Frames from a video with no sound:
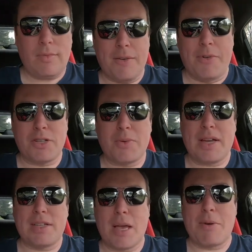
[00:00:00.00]
First, we
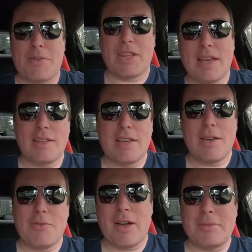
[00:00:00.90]
got to stop off at the
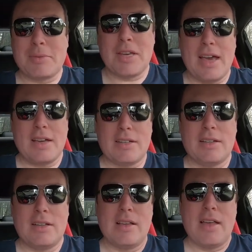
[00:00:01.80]
ATM, grab some cash,
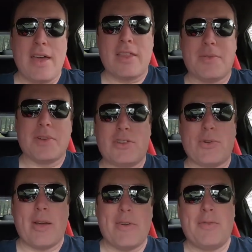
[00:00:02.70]
then we're going to
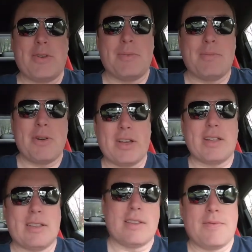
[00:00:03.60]
drive over to market
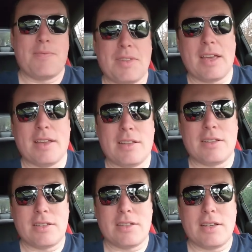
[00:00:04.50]

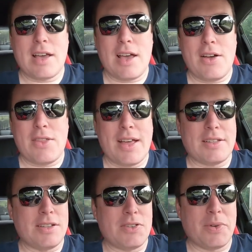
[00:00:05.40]
and see how that
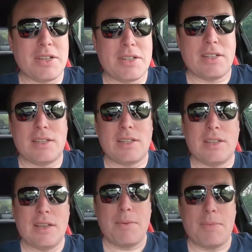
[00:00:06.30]
situation is.
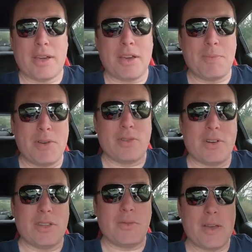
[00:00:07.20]
Pick up milk
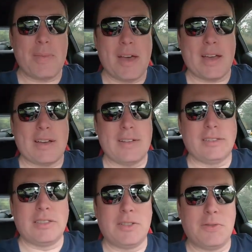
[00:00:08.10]
on the way back
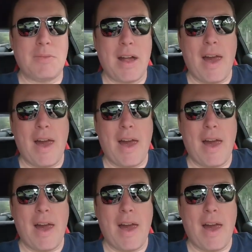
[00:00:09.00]
home.